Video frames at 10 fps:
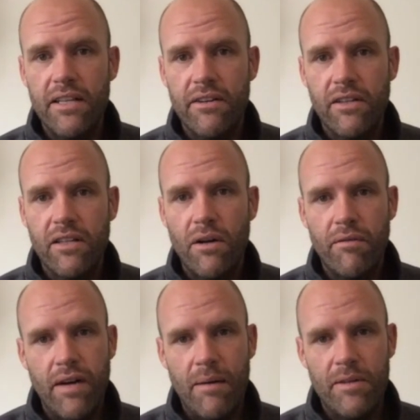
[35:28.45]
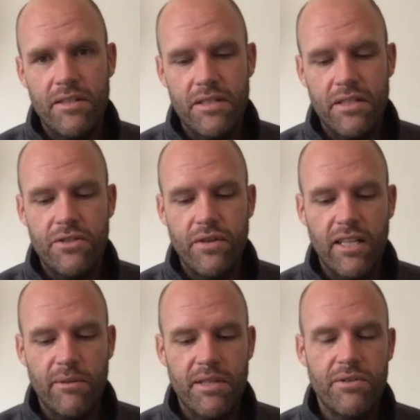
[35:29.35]
There are a lot of farmers
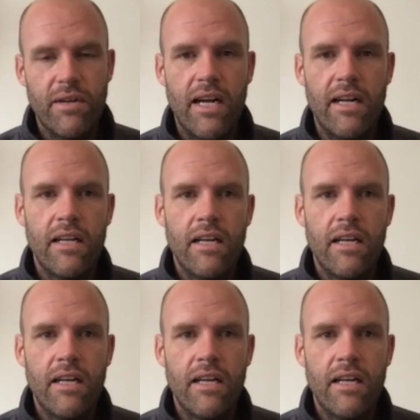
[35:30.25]
struggling with drought,